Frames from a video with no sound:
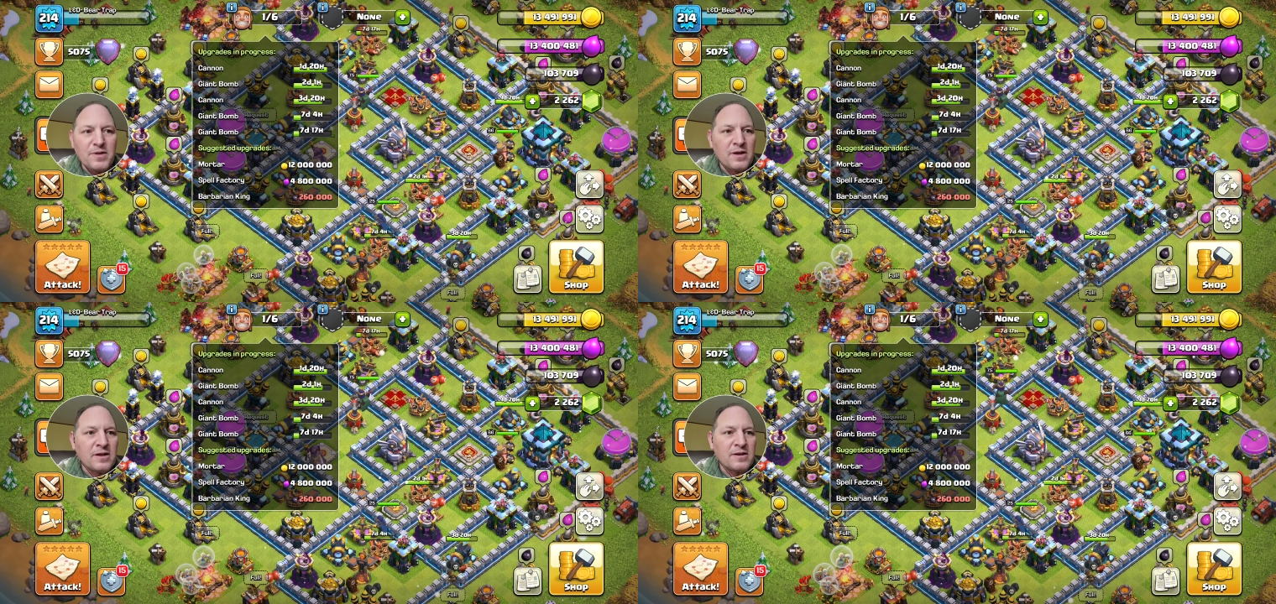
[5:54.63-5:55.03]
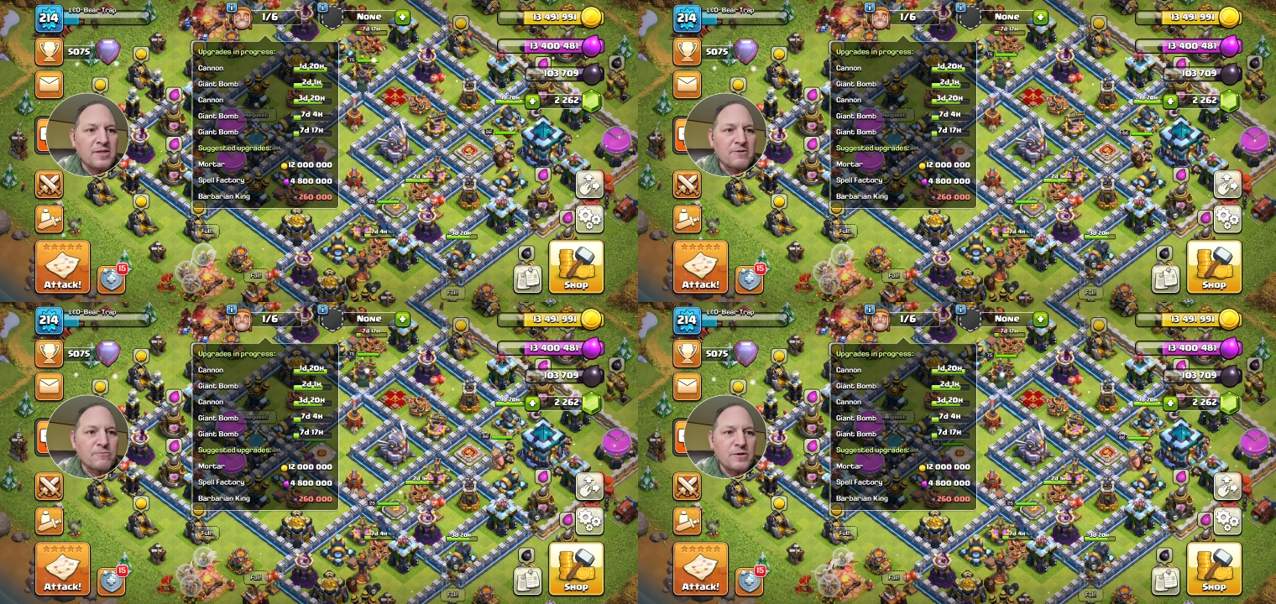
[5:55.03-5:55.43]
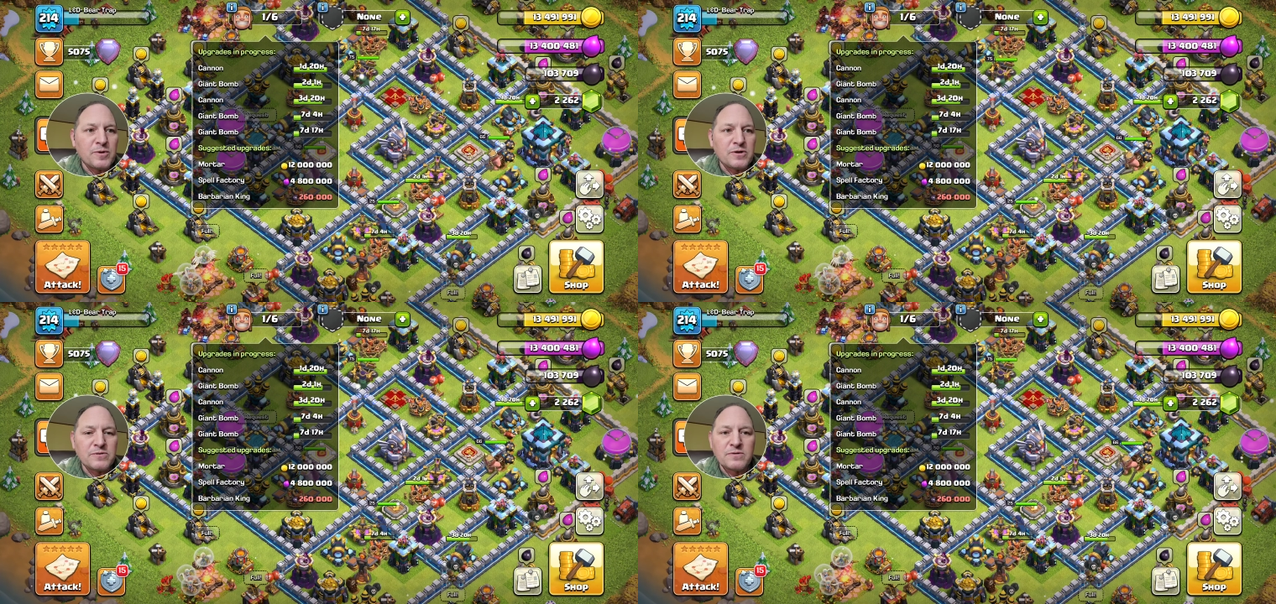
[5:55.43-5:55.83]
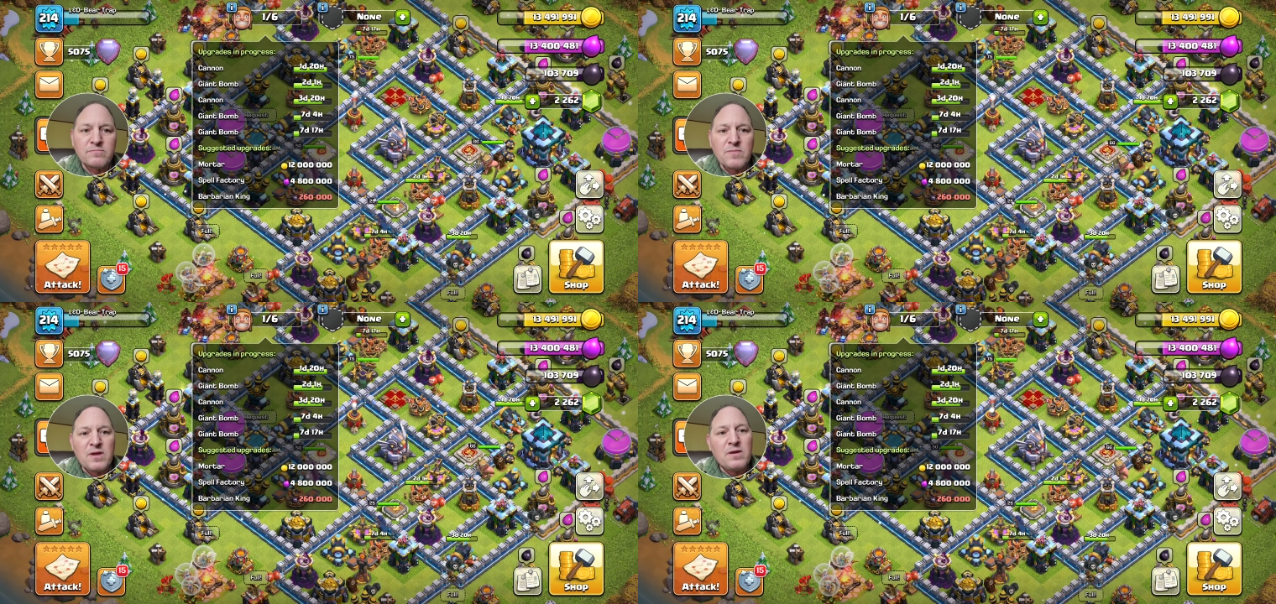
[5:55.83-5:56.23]
And that free
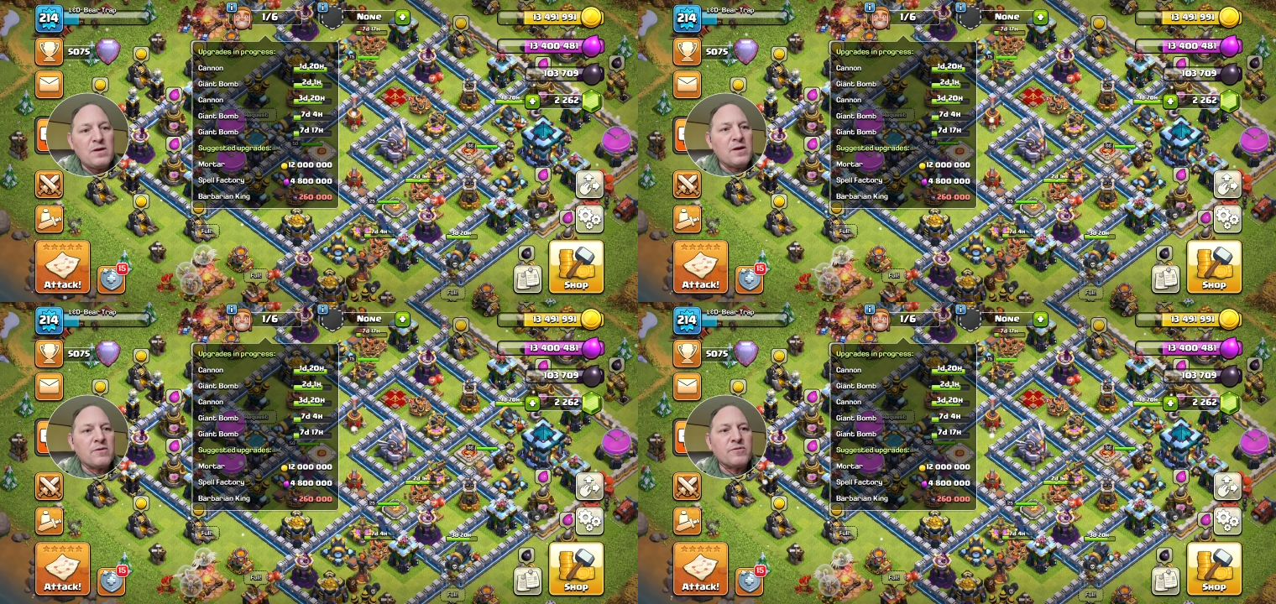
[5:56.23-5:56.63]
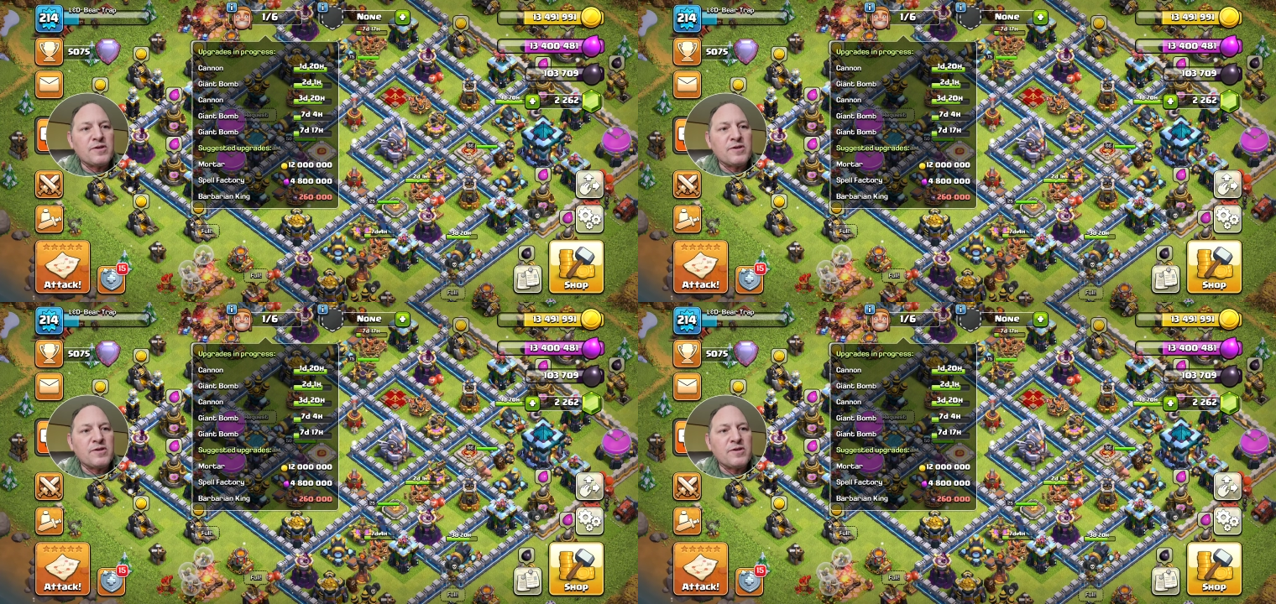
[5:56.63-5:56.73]
builder, every